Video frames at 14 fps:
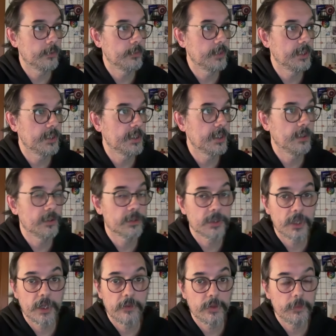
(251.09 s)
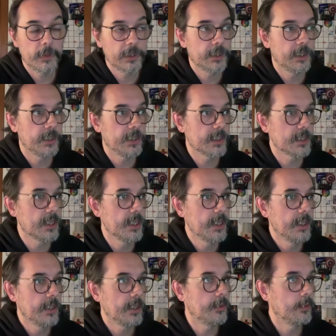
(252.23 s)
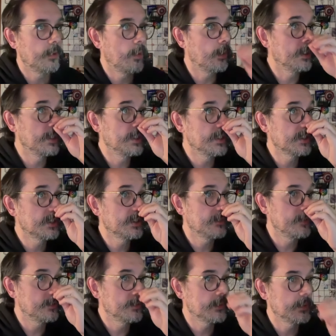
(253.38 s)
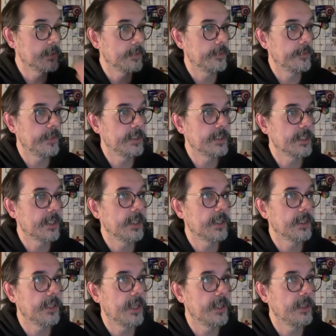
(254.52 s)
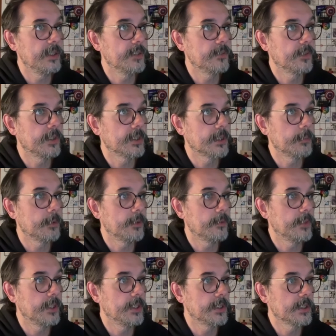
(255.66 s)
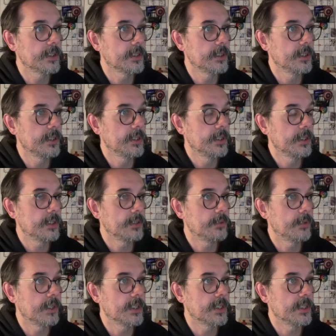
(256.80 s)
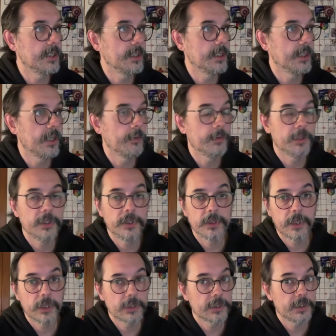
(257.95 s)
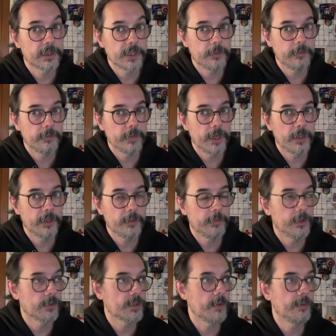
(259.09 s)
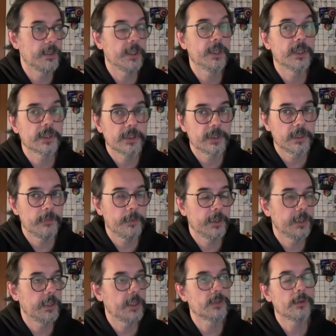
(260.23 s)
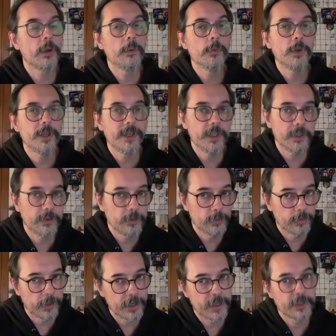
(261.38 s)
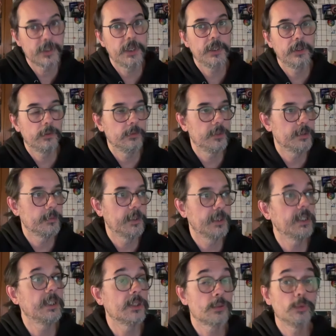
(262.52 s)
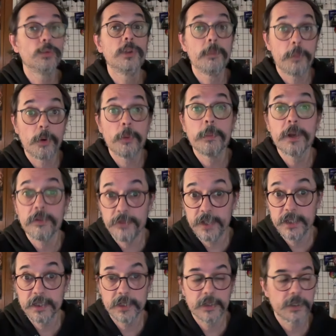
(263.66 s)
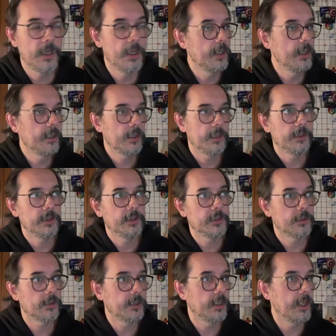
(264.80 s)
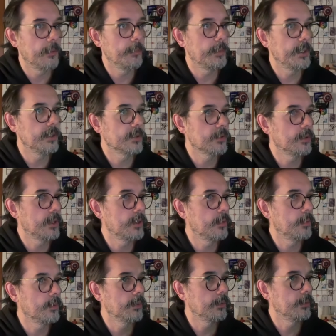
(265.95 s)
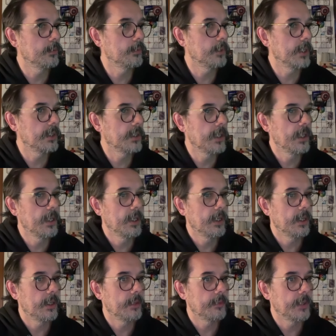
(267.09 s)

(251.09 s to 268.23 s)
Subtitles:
This thing doesn't have the materials. Now, all this, if I select the IDs, for example, of this, as you can see, everything has the same ID because everything has the same material. So I will need to reassign all these materials to the proper faces, and this is totally a pain. So I don't want to do that.